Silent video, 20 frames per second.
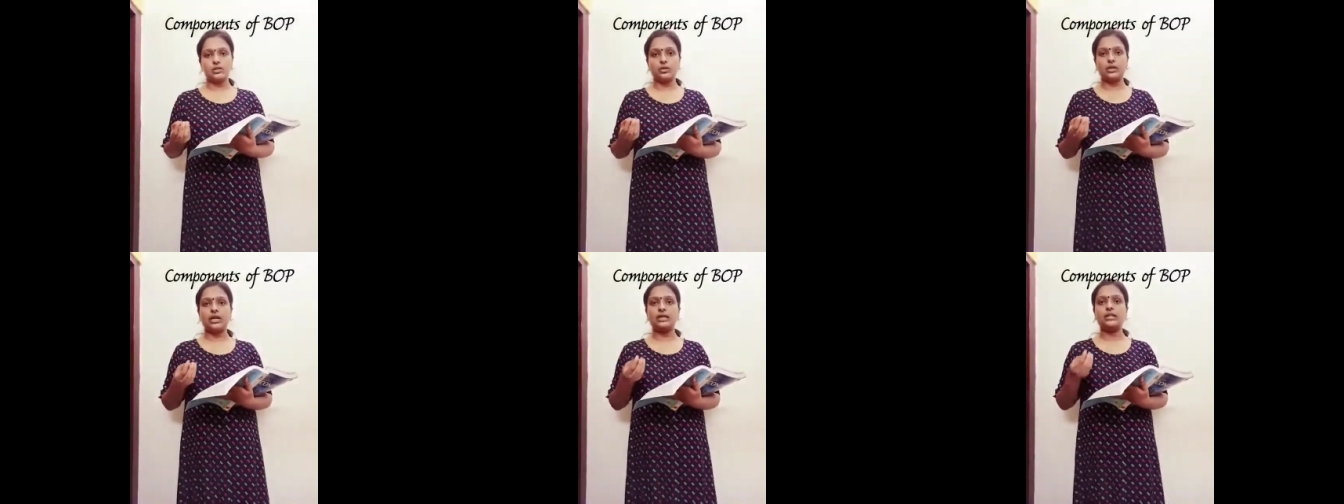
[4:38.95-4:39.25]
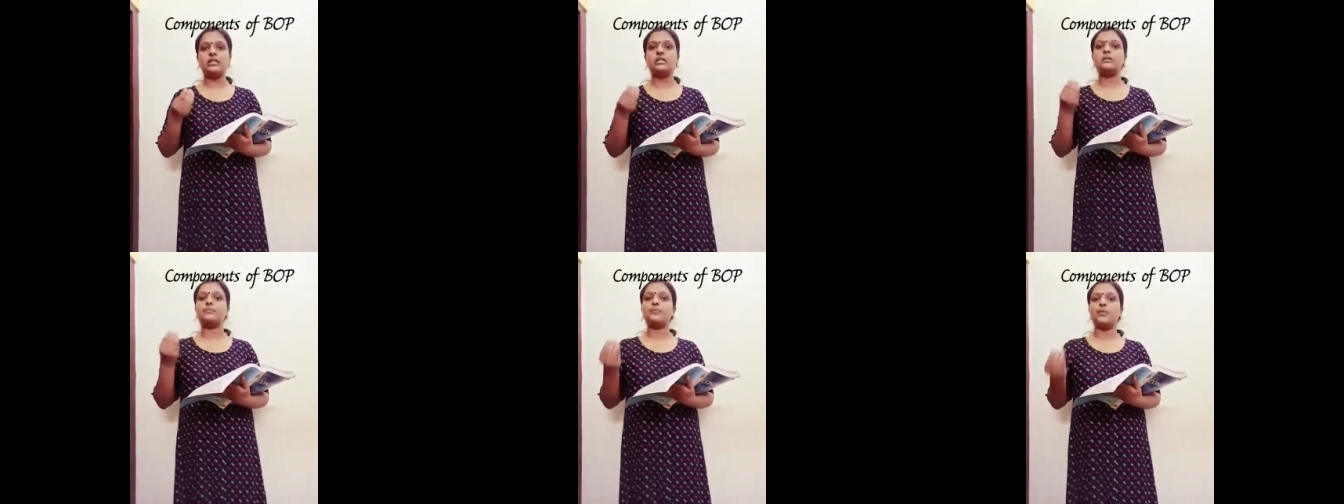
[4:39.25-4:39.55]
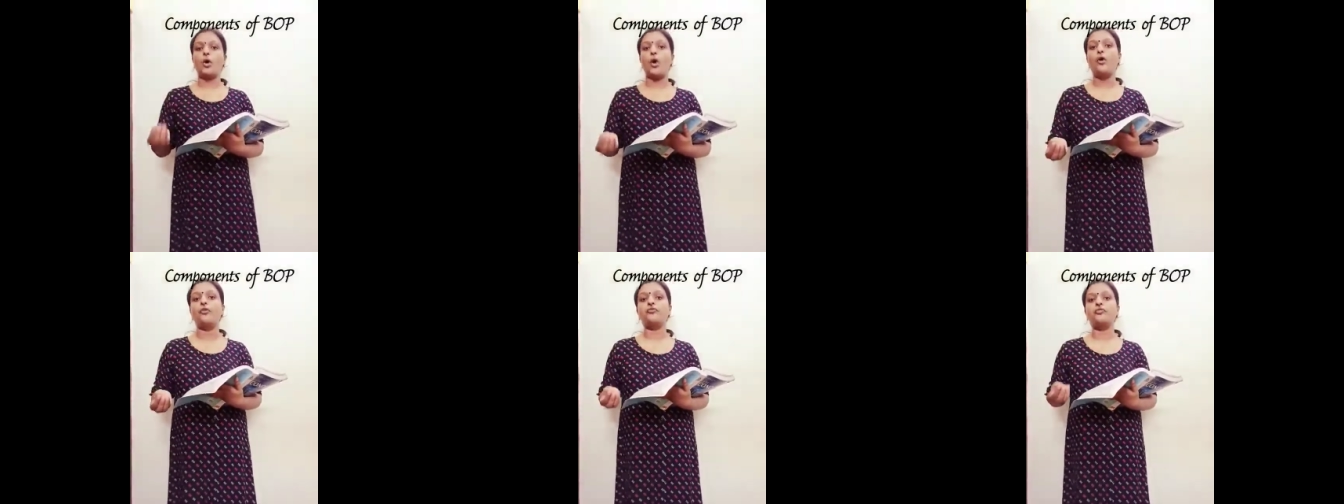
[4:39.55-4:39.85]
That is
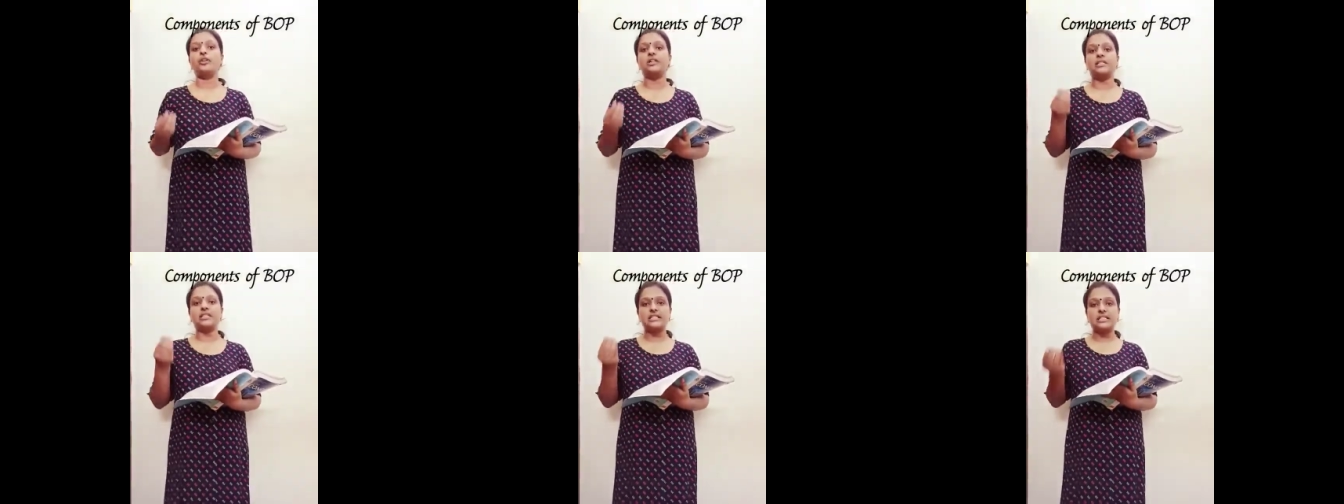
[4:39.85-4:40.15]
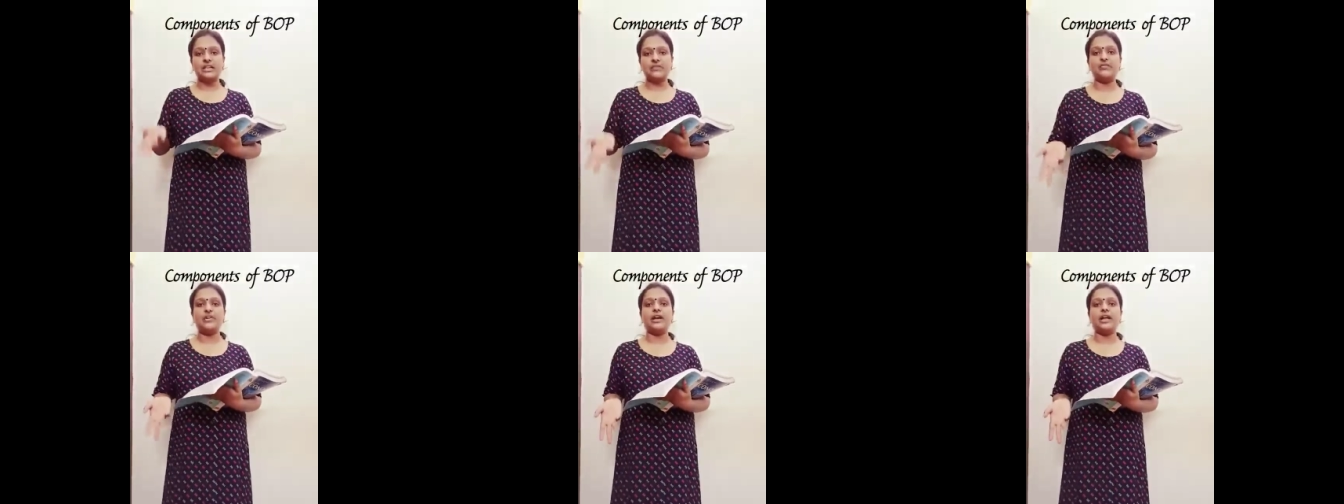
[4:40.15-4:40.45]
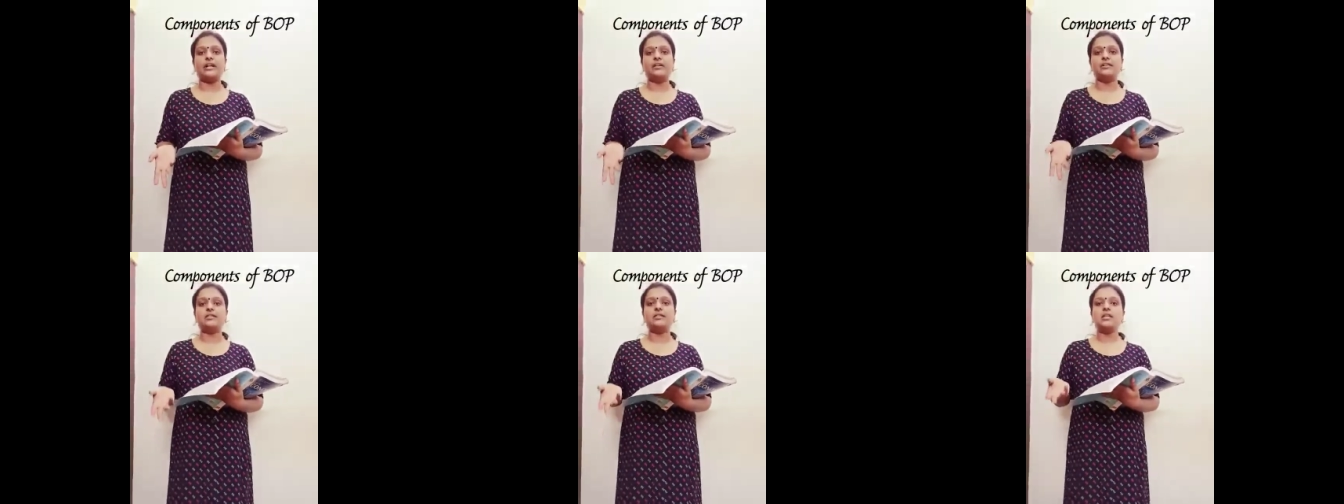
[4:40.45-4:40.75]
profits,
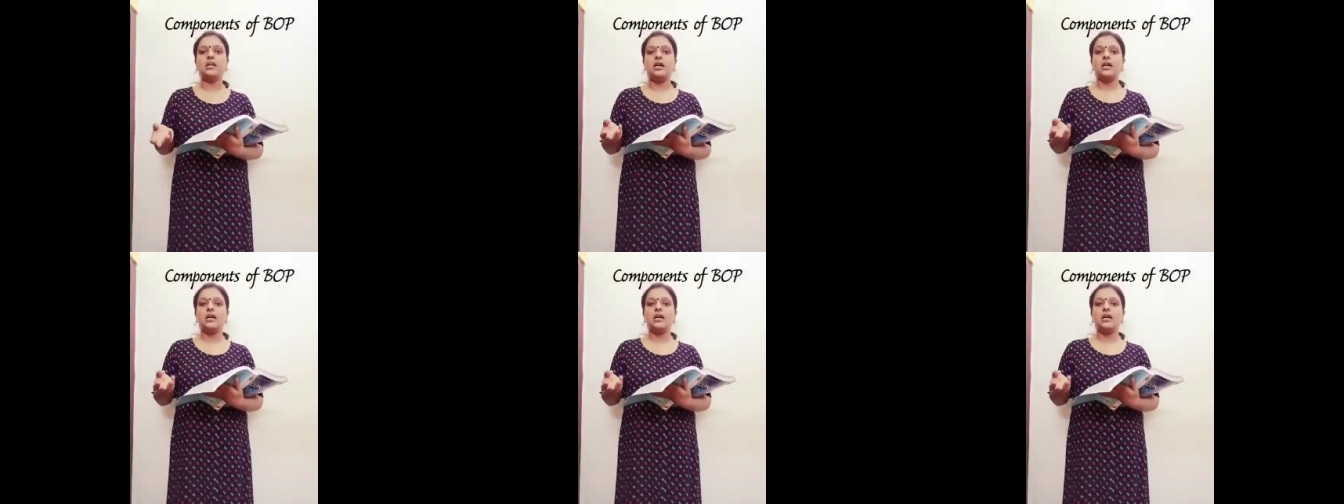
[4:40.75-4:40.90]
dividends.